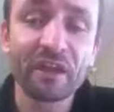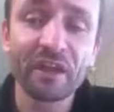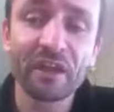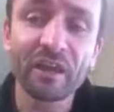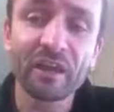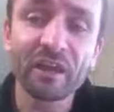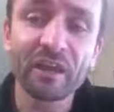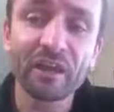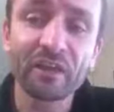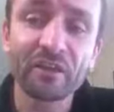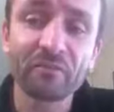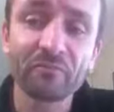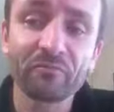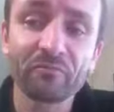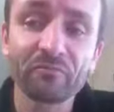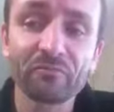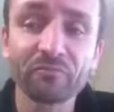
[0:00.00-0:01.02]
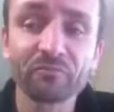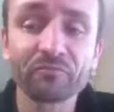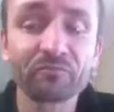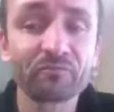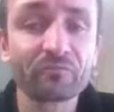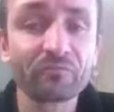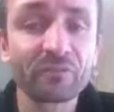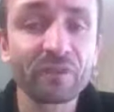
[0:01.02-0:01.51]
Um,
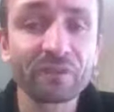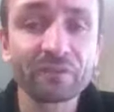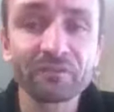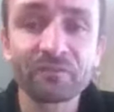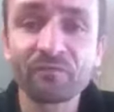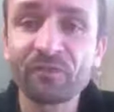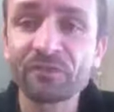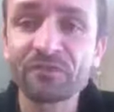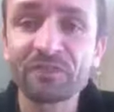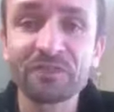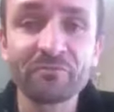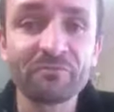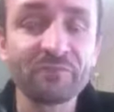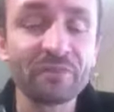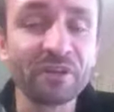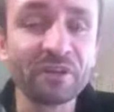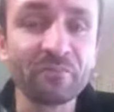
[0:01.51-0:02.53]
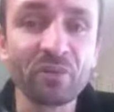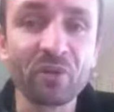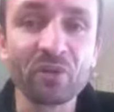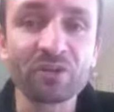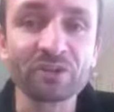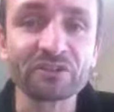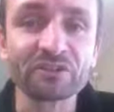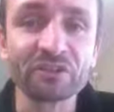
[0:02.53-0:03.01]
fits in, the, in your
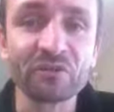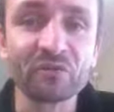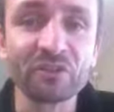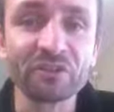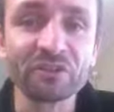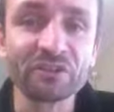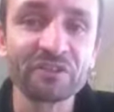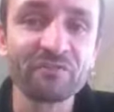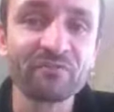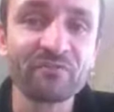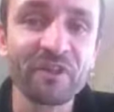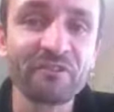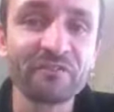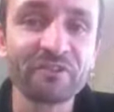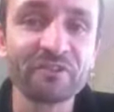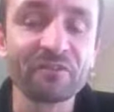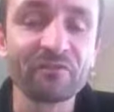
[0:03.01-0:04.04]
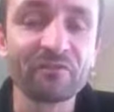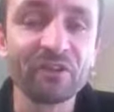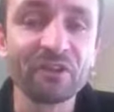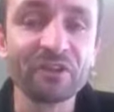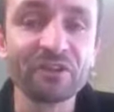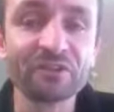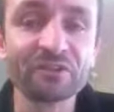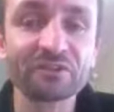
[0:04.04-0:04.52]
pocket so easy, very
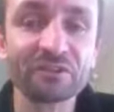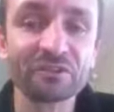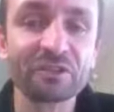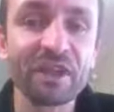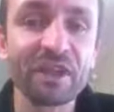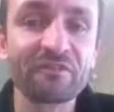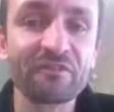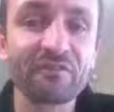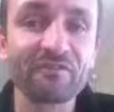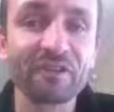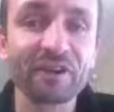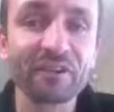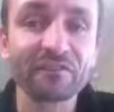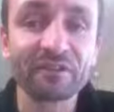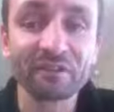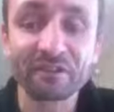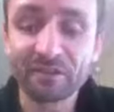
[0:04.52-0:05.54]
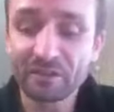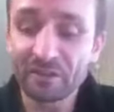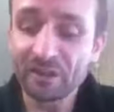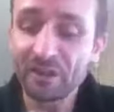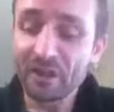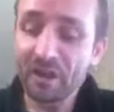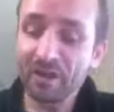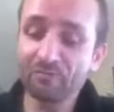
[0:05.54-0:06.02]
convenient to carry around.
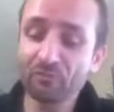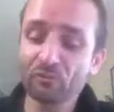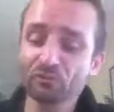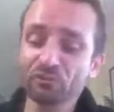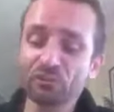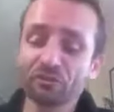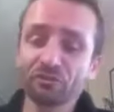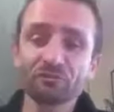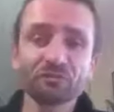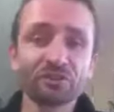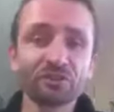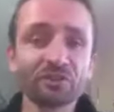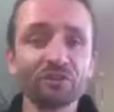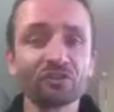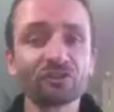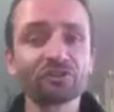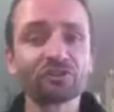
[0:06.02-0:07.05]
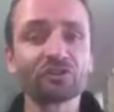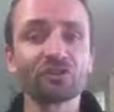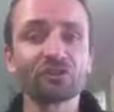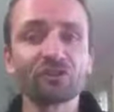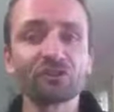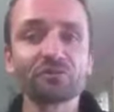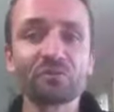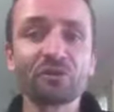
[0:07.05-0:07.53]
Um, also comes in a nice
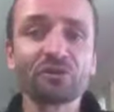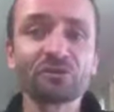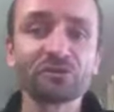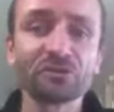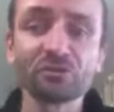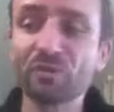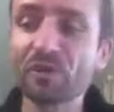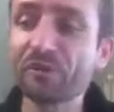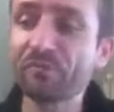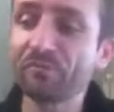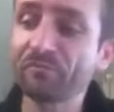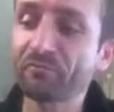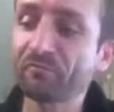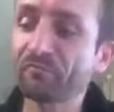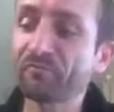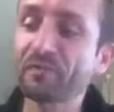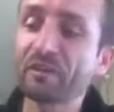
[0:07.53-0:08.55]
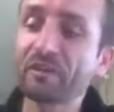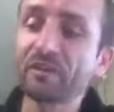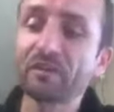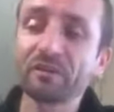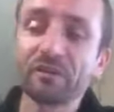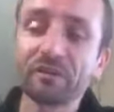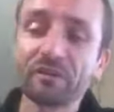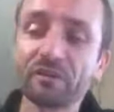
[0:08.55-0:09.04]
stylish box as well.
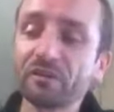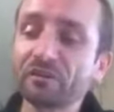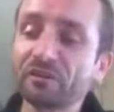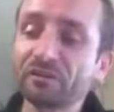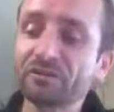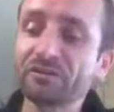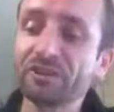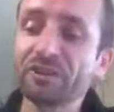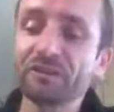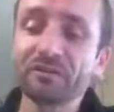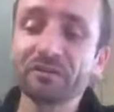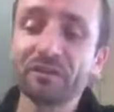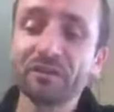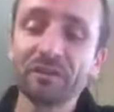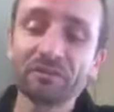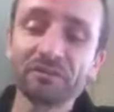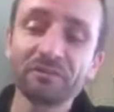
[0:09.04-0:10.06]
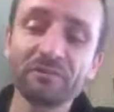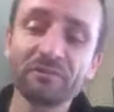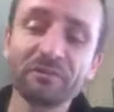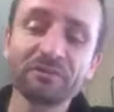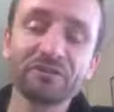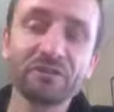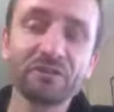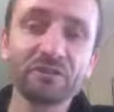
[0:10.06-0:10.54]
Like I said,
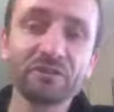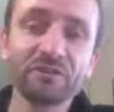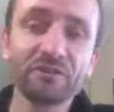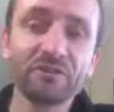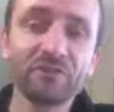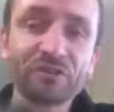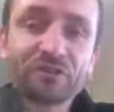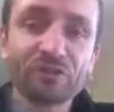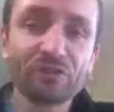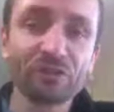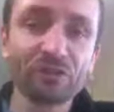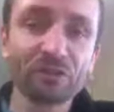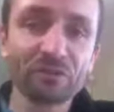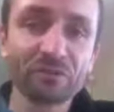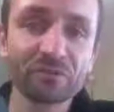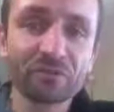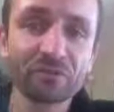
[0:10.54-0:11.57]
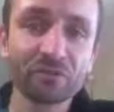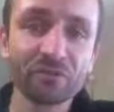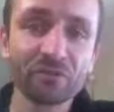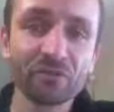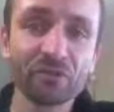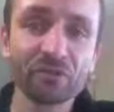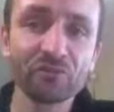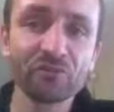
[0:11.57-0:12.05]
similar to the, the original one,
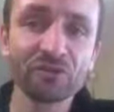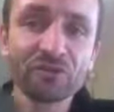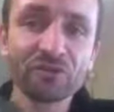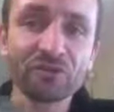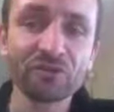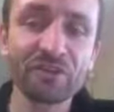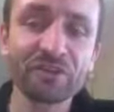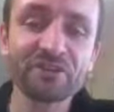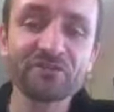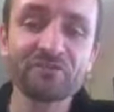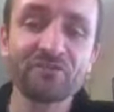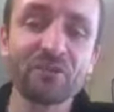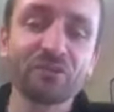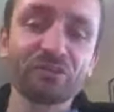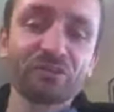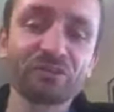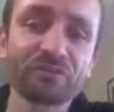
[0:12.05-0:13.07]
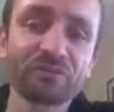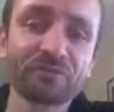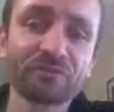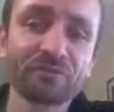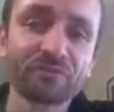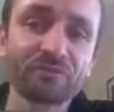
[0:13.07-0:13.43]
nice presentation box.